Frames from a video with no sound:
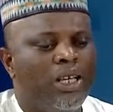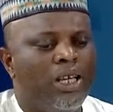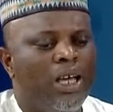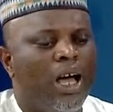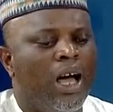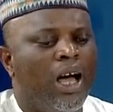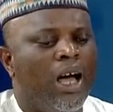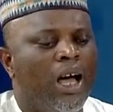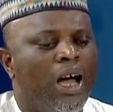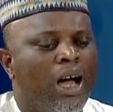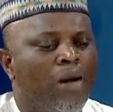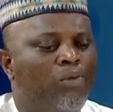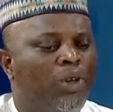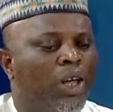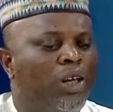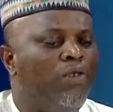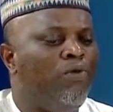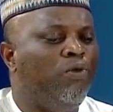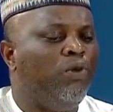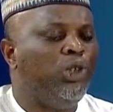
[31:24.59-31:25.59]
I'm
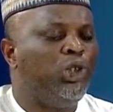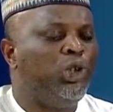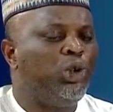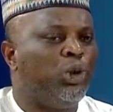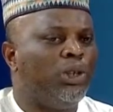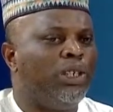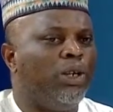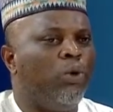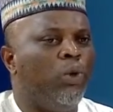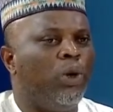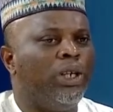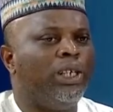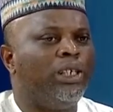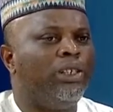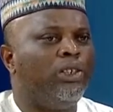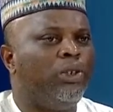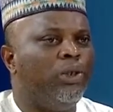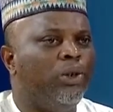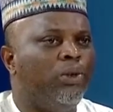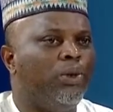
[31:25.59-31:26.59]
not even sure that what they're
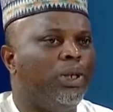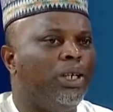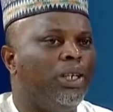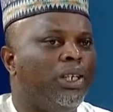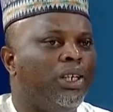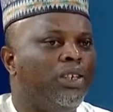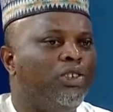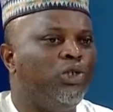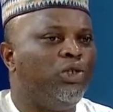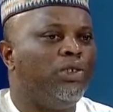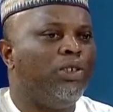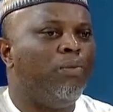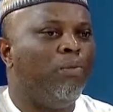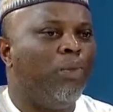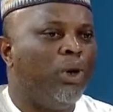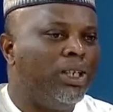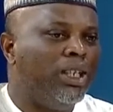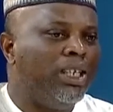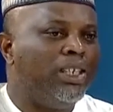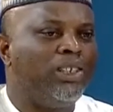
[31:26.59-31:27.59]
doing is using
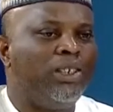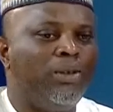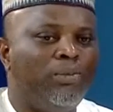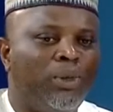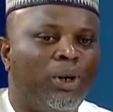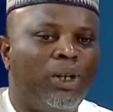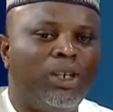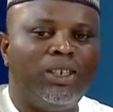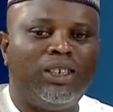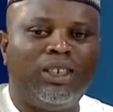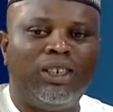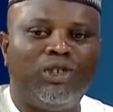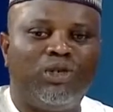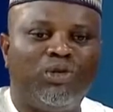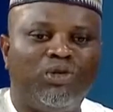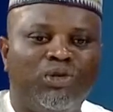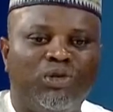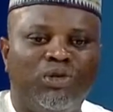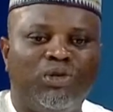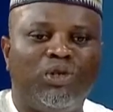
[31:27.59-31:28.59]
monetary policy
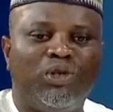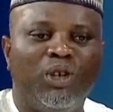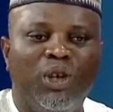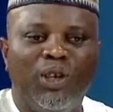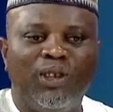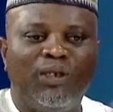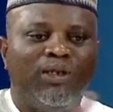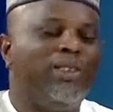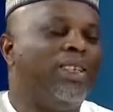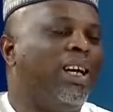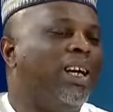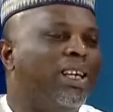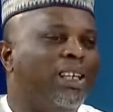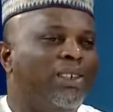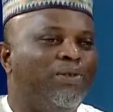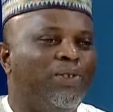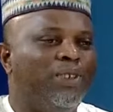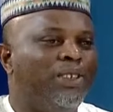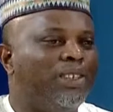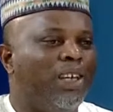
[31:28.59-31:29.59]
tools to
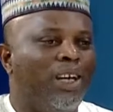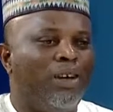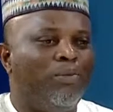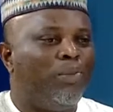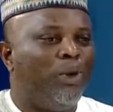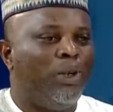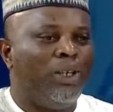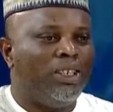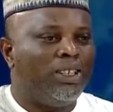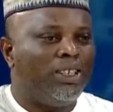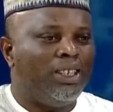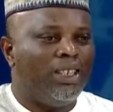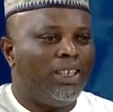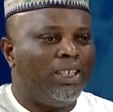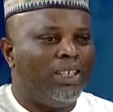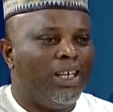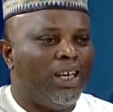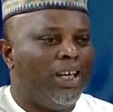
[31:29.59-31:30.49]
target fiscal policy,